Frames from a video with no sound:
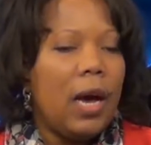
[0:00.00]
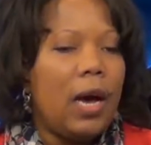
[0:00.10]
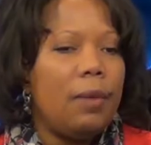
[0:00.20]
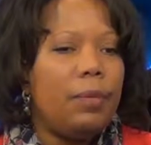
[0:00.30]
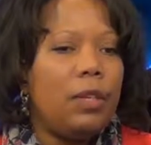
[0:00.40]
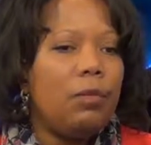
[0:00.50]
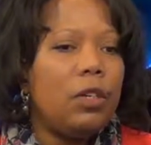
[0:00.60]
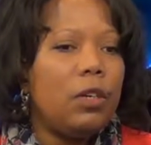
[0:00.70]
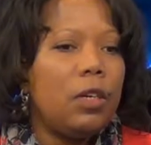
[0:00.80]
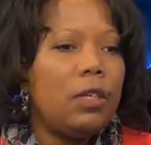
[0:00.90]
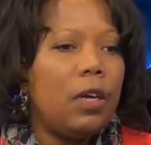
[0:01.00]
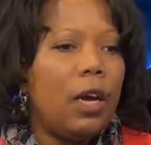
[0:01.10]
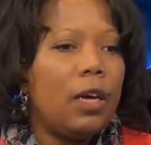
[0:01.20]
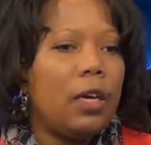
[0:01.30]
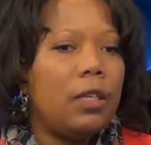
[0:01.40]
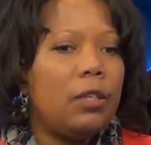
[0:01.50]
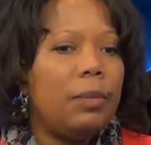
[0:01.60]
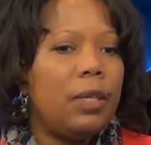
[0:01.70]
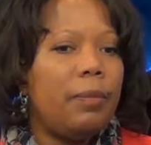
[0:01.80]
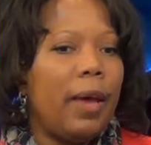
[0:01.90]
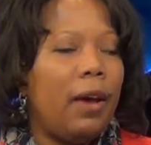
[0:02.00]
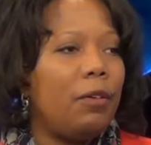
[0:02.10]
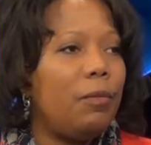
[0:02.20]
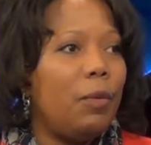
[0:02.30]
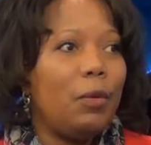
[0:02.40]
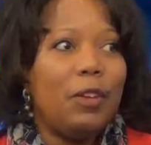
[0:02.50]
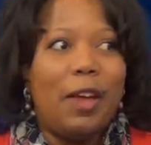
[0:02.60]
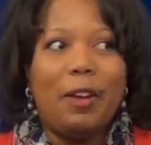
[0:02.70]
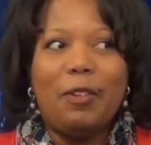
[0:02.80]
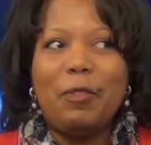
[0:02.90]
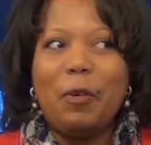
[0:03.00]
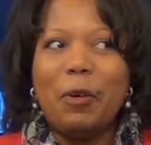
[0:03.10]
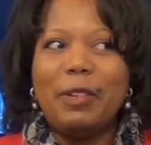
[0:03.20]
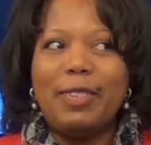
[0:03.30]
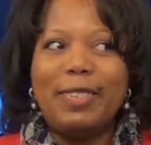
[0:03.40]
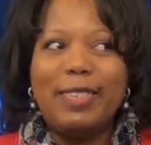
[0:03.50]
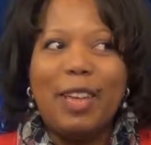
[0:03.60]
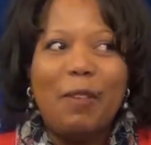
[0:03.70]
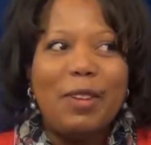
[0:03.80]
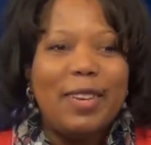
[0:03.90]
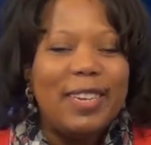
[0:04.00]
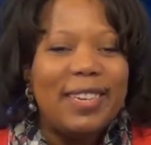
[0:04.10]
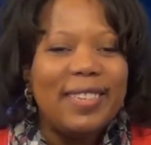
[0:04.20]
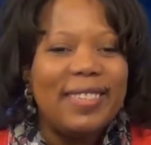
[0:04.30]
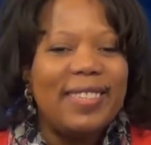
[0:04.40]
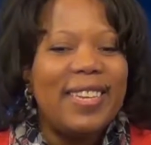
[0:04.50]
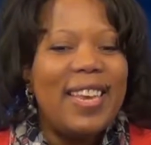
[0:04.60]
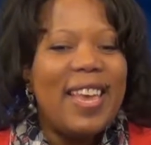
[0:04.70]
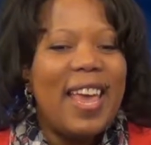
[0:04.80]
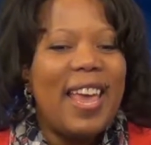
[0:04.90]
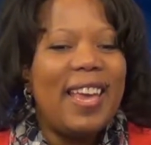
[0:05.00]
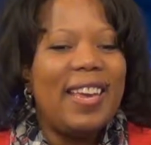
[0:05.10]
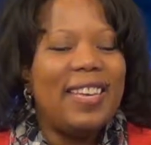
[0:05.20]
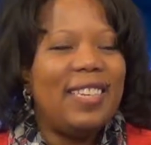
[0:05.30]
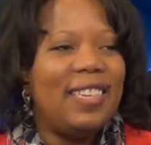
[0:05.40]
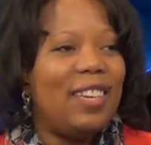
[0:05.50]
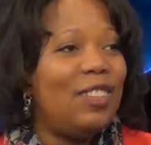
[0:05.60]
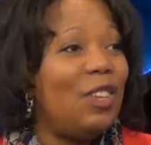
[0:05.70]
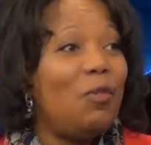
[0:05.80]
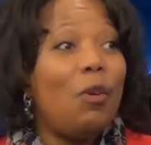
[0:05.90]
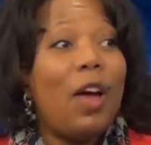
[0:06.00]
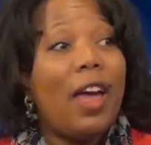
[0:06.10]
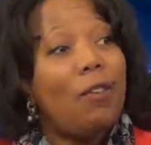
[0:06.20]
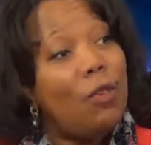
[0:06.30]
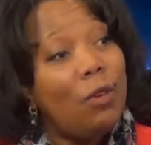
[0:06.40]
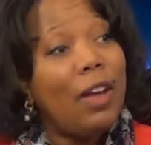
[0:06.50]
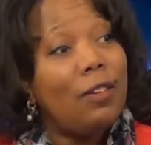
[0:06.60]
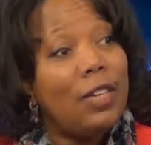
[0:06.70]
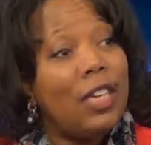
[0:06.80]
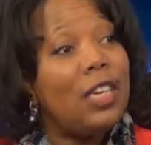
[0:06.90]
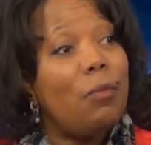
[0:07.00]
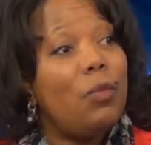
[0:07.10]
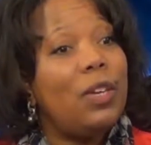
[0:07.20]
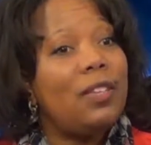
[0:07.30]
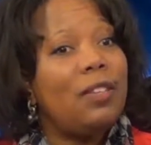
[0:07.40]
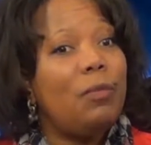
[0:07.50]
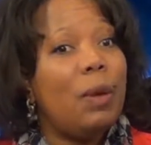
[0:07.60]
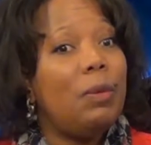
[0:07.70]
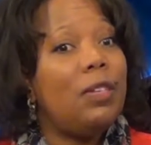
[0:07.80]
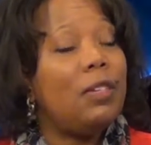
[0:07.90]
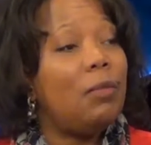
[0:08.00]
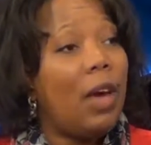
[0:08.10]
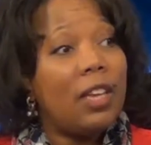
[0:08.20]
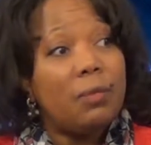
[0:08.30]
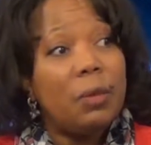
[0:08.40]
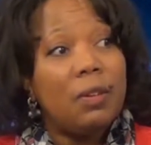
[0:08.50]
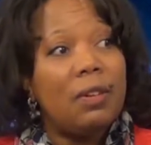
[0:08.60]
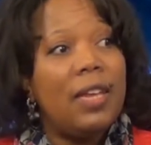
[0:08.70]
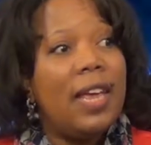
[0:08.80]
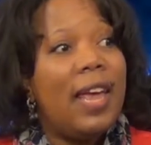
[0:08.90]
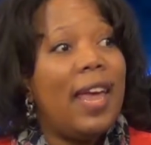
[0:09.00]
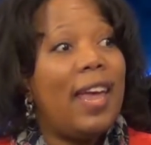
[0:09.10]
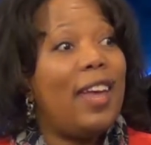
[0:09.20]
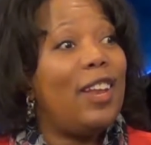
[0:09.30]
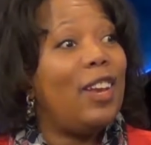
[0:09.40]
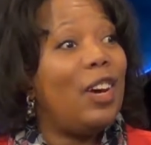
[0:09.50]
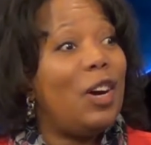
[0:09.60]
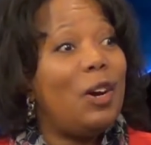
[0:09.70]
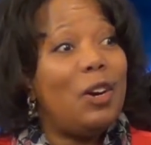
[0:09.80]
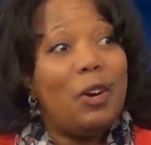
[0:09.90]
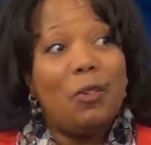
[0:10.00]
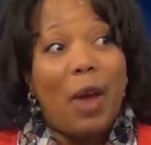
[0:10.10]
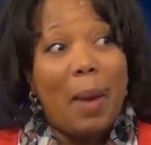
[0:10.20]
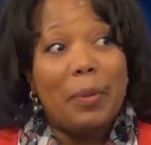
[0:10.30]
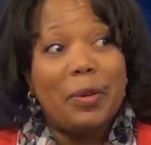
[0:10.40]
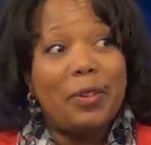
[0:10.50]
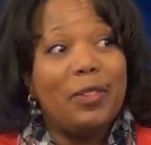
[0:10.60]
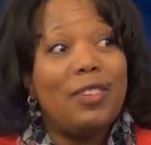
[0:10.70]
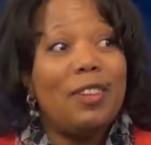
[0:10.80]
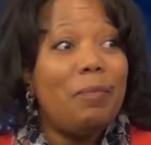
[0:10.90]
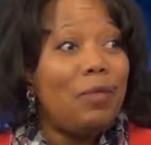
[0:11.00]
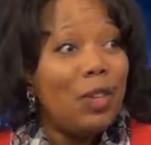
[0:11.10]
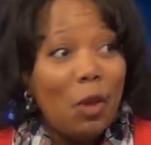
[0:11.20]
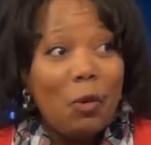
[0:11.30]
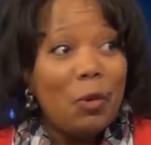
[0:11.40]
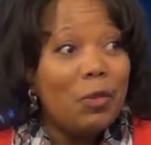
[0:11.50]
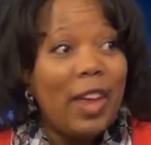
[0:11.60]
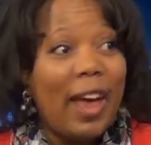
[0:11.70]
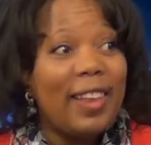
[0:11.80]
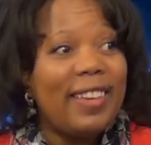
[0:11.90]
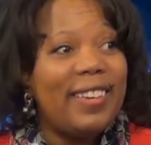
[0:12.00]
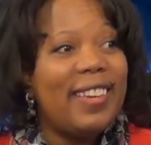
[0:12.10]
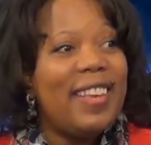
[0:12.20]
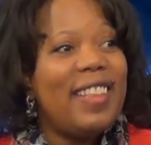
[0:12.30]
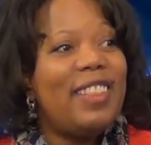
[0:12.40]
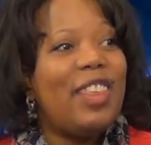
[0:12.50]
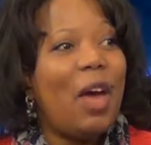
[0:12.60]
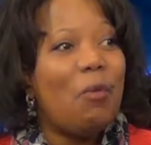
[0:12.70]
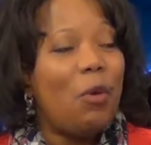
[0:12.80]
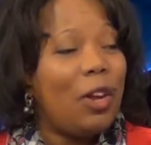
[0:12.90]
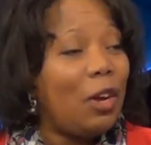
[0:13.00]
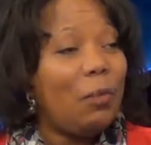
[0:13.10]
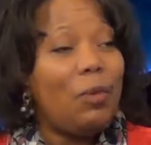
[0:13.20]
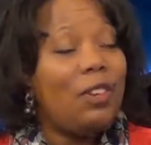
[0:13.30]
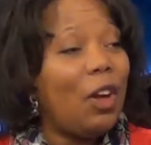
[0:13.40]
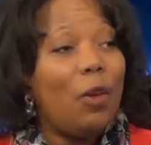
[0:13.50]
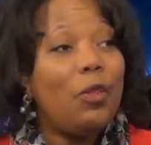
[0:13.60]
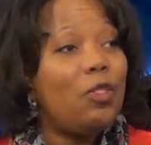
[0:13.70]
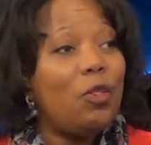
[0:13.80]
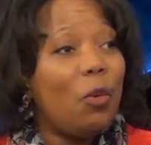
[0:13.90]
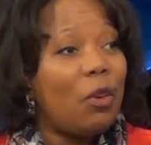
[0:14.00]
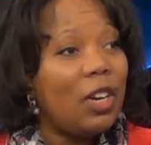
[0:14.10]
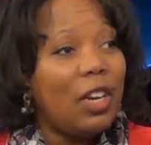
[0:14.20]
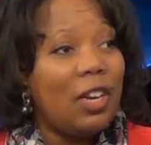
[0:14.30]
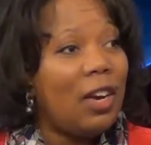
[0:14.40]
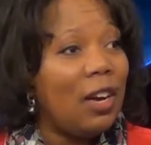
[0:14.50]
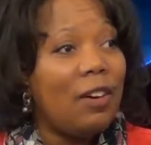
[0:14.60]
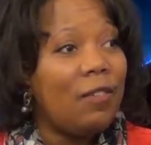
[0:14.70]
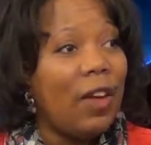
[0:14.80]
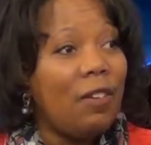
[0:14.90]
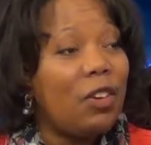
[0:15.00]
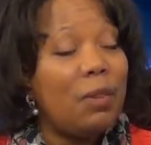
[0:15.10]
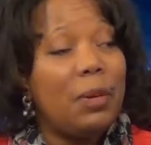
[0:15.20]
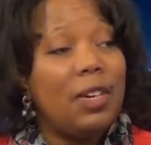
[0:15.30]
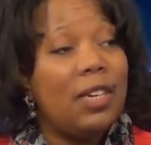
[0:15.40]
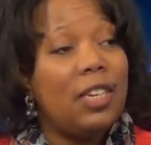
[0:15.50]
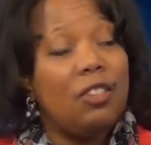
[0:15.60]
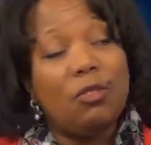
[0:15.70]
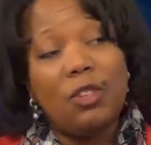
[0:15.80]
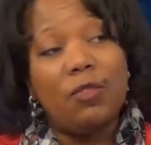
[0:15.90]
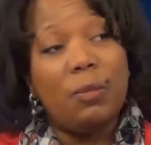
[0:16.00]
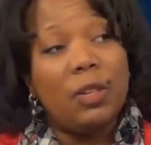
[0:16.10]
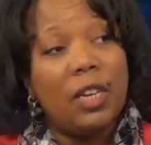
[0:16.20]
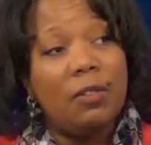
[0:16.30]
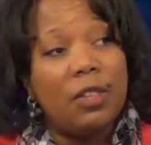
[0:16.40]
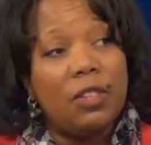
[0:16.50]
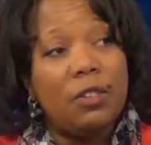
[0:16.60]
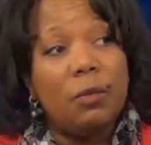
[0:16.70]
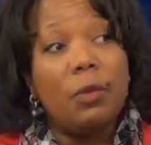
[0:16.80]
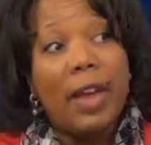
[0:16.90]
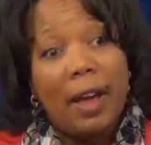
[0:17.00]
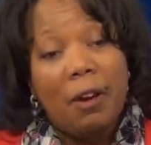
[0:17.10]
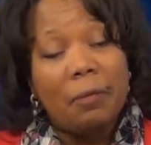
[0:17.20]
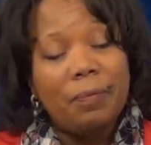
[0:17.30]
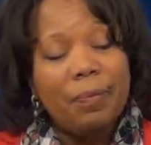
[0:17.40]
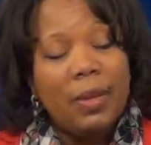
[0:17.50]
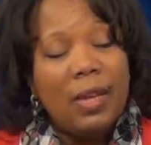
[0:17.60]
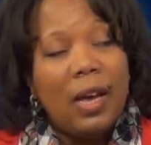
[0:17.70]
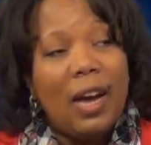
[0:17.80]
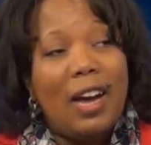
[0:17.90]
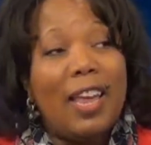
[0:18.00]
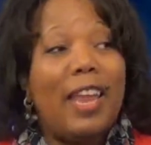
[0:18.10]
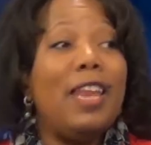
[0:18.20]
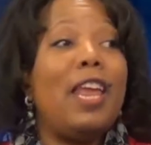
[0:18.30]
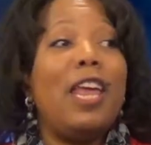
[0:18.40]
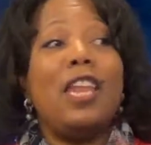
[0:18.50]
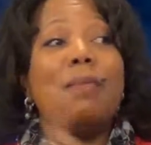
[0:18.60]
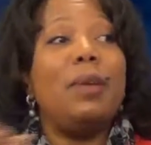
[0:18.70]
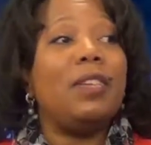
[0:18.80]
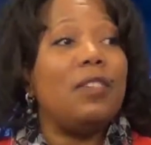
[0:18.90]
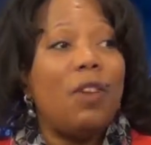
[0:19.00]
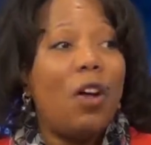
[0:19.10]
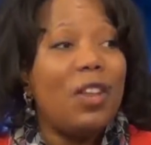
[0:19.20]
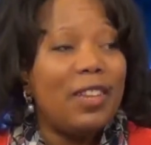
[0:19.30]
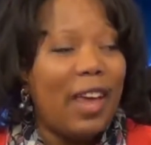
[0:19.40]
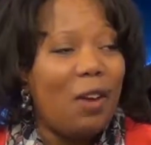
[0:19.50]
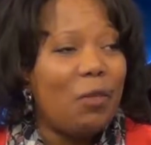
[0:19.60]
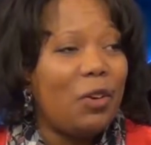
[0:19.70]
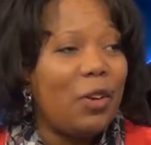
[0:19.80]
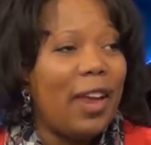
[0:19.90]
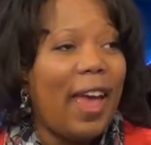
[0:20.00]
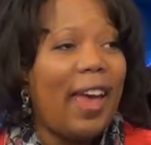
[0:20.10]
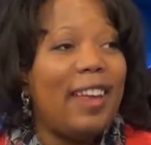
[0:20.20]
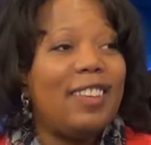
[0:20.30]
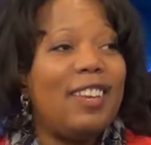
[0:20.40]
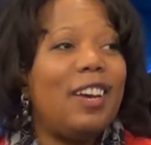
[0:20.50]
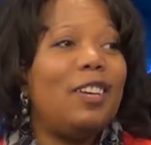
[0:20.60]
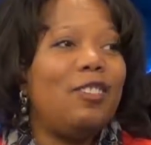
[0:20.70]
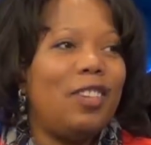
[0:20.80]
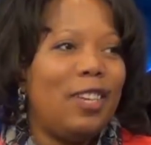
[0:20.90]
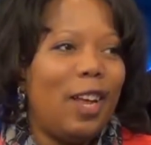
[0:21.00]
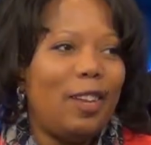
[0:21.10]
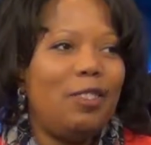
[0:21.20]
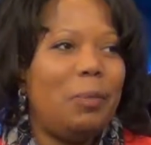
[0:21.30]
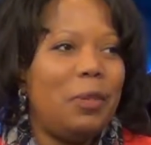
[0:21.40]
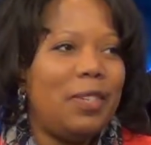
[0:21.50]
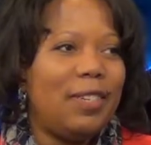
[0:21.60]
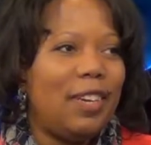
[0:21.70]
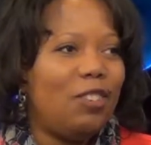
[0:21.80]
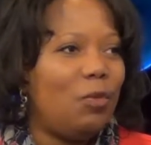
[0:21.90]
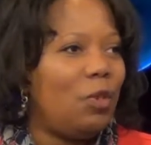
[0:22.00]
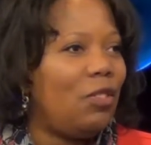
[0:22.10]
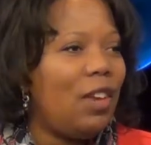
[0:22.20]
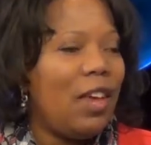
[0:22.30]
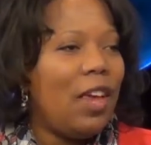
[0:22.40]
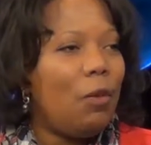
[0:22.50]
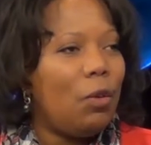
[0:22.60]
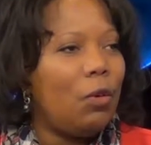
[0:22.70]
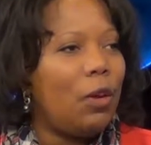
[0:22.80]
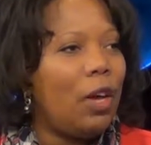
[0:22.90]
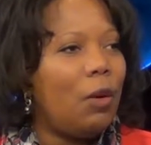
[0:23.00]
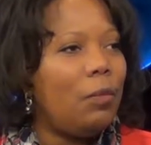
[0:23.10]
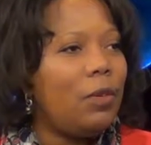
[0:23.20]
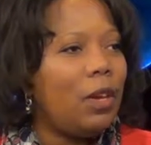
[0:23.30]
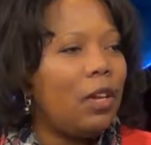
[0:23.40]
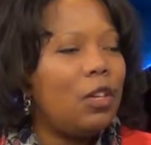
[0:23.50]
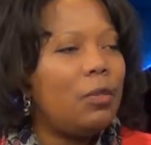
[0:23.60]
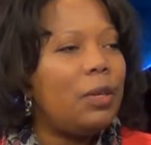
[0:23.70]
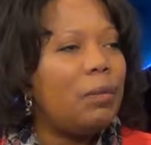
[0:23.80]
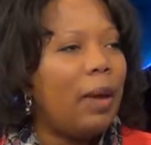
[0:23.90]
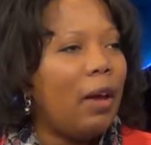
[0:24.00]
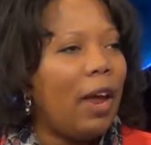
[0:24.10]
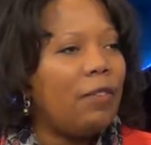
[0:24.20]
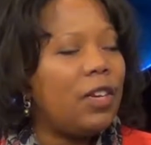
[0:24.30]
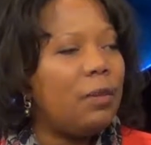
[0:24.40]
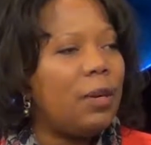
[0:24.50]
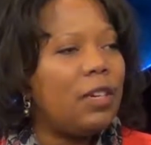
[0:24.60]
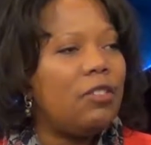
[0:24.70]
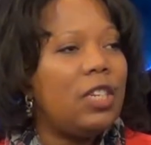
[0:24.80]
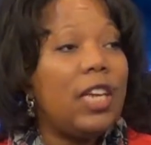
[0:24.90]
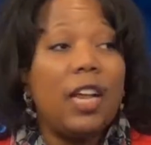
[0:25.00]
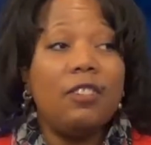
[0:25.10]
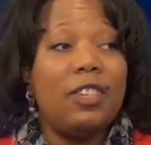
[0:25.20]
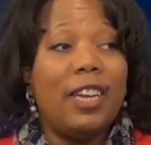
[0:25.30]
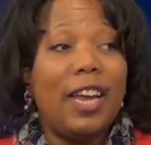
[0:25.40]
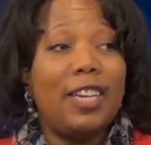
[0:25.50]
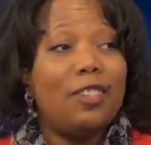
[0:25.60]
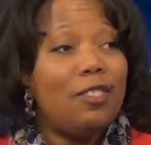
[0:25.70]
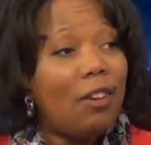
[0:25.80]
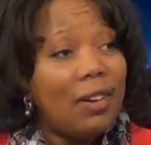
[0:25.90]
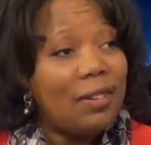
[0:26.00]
Then we're going to talk a little bit about Motown, of course, in the 70s, and then we'll end up with maybe some gospel and a rapper, some local talent that will help tell the story of African American history from slavery to now. And in the mix of all of that, we're going to add a genealogy presentation, which will help tell a little bit about African American genealogy and how to get started.